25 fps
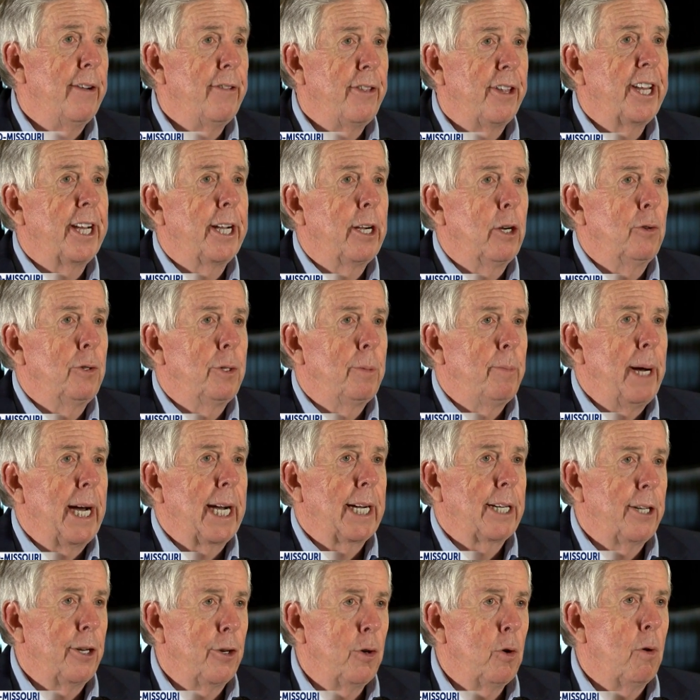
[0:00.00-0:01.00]
everything goes
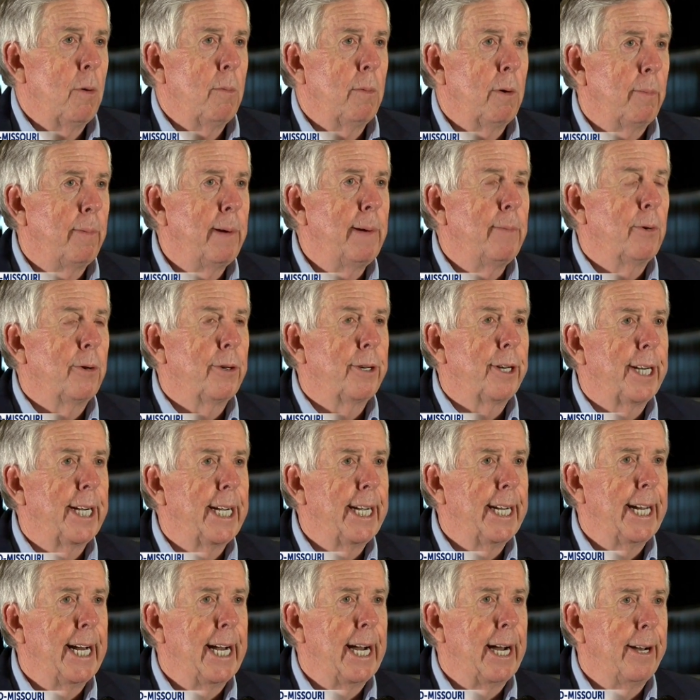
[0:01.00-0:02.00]
back to normal, people can
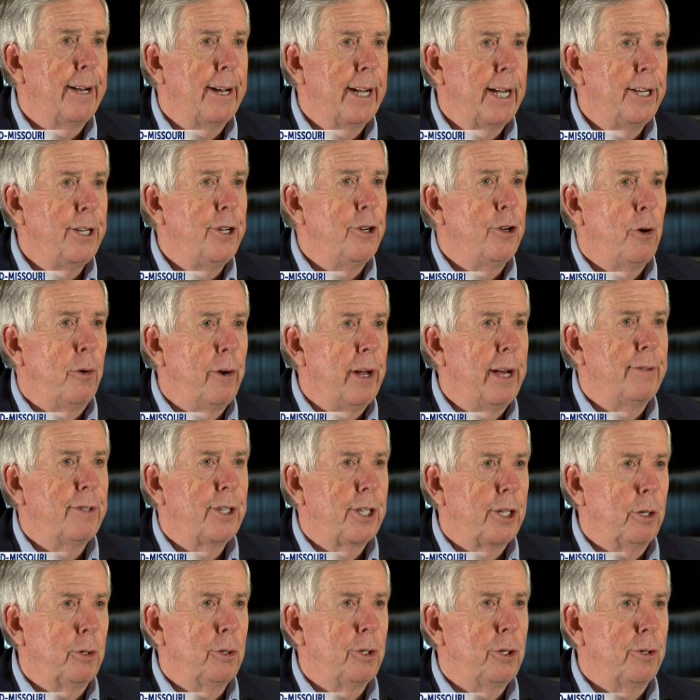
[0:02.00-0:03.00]
get out, and you don't have
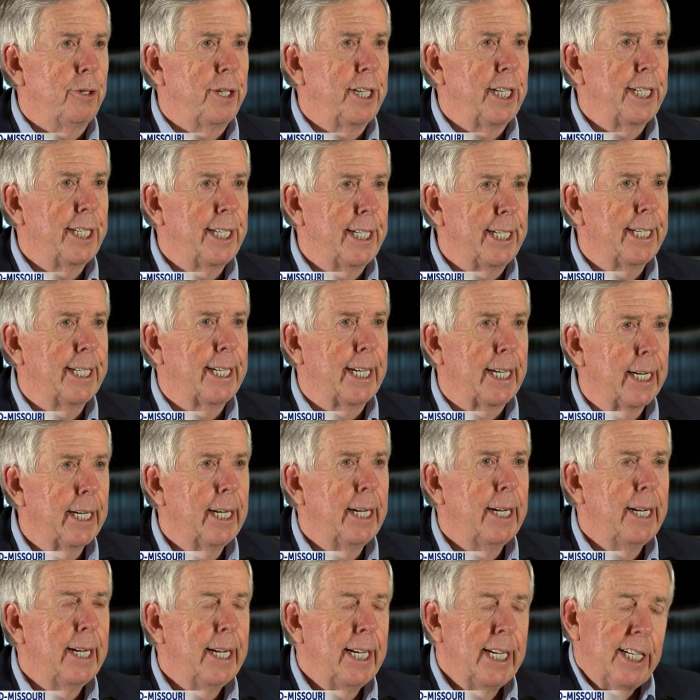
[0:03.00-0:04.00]
social distancing.
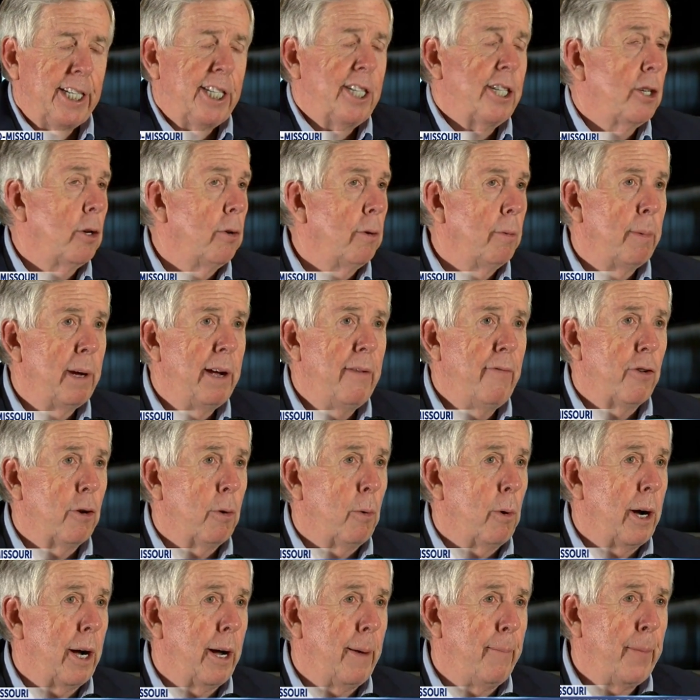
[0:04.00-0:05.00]
It's just going to be for a
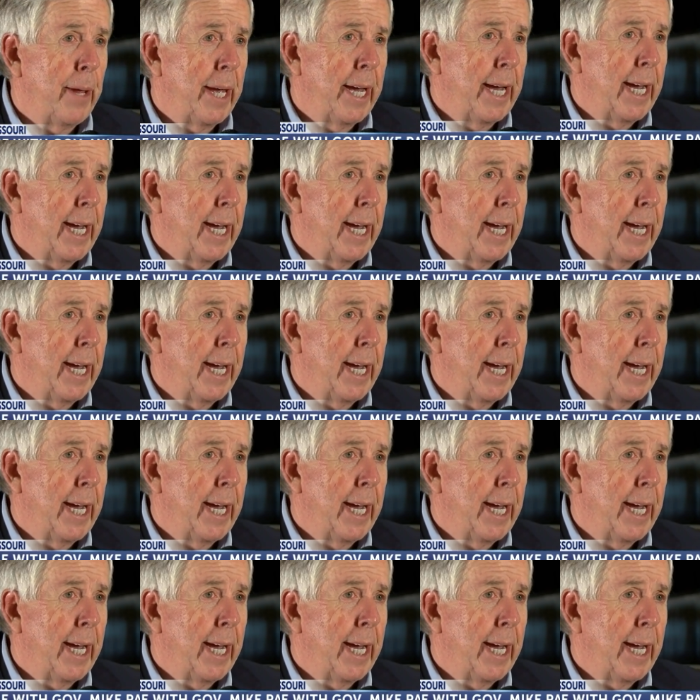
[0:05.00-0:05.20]
while.